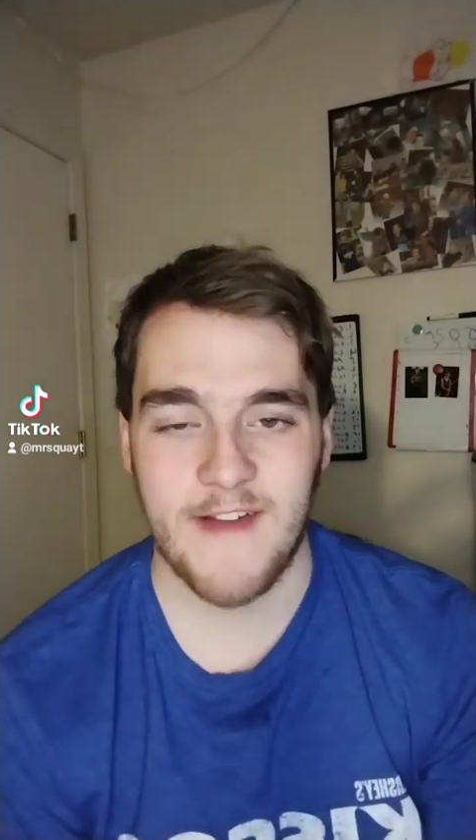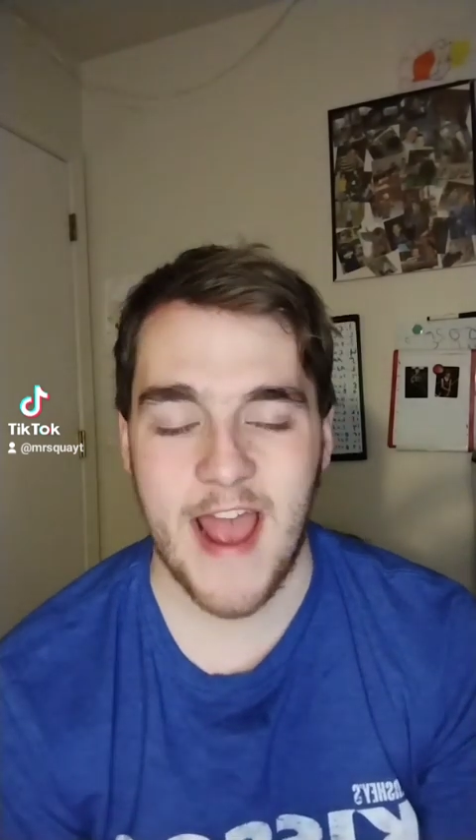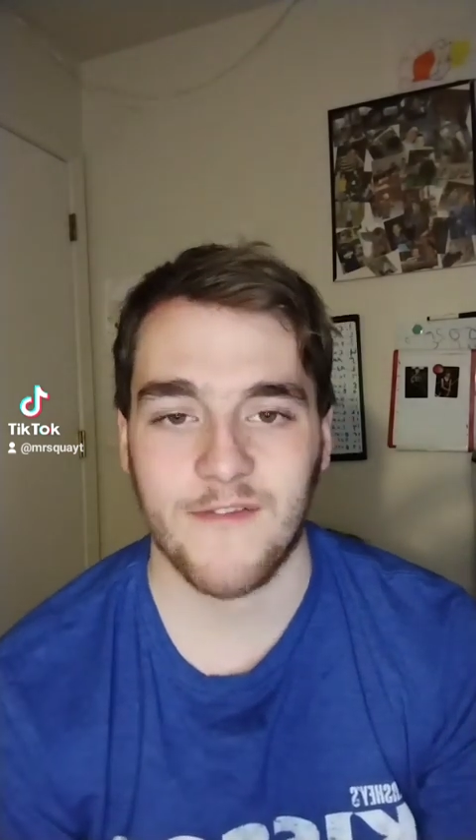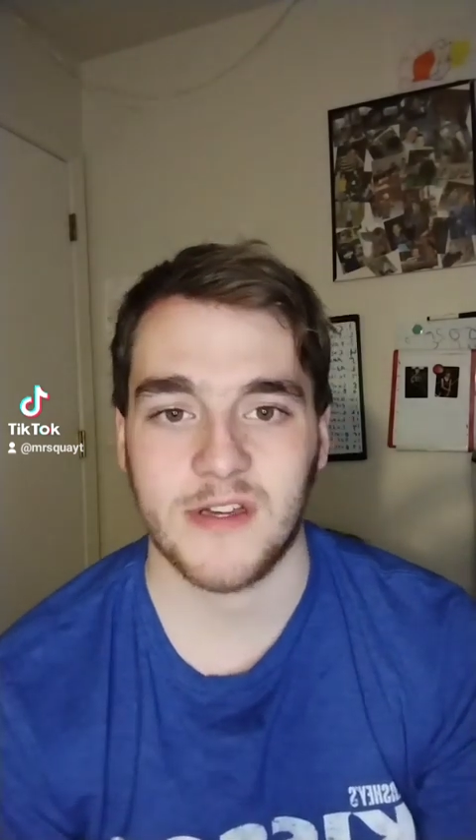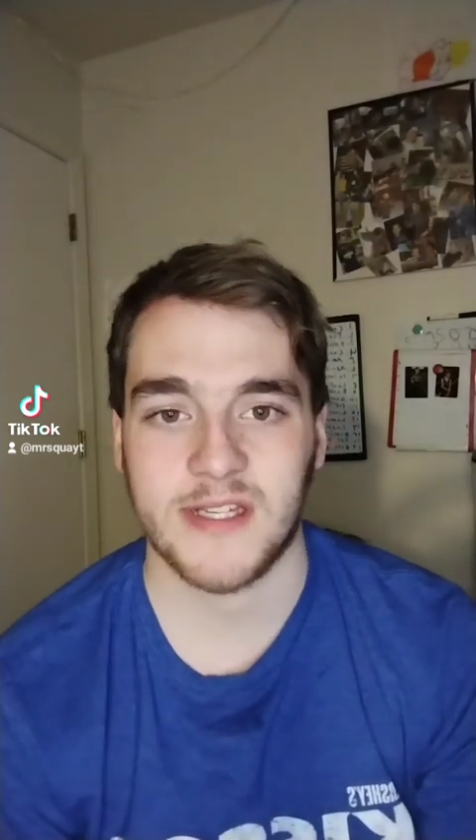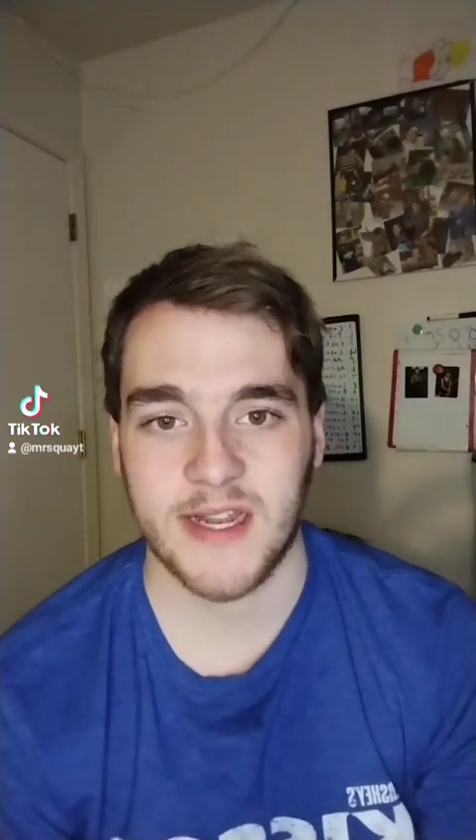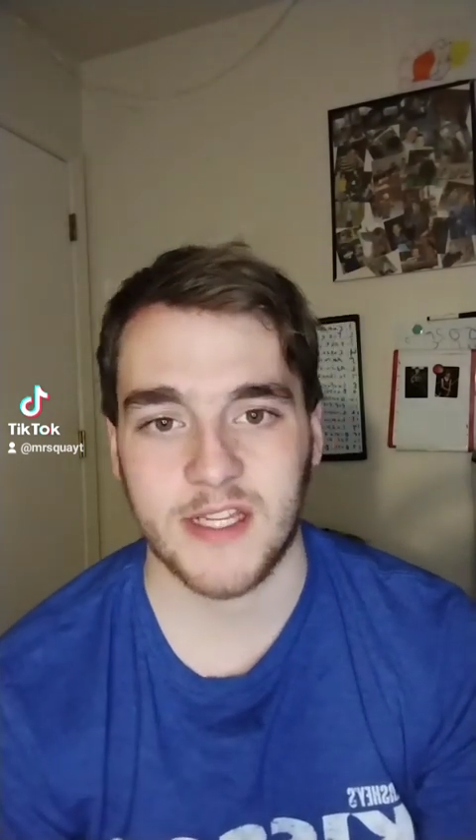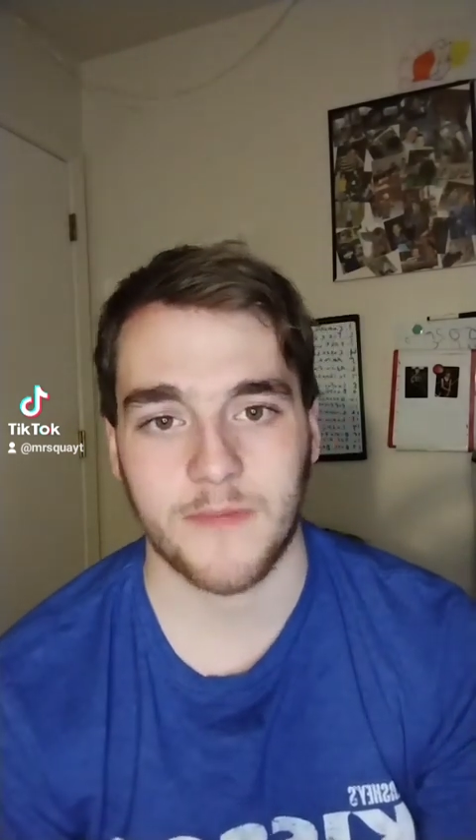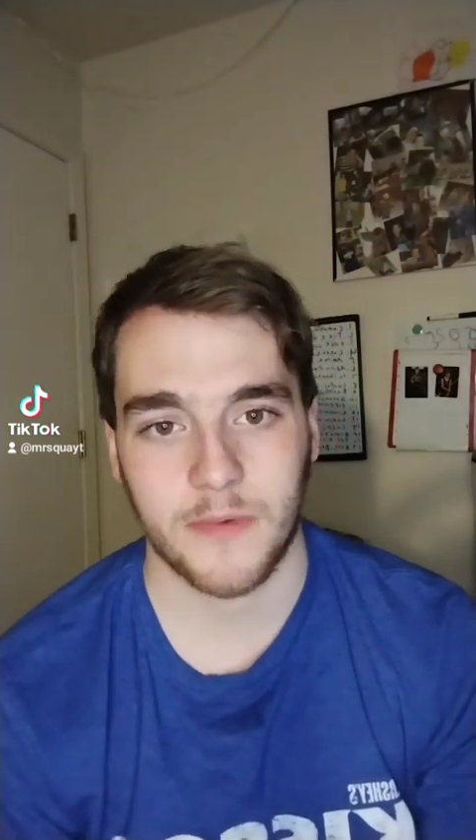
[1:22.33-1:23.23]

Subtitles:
5 or 6 a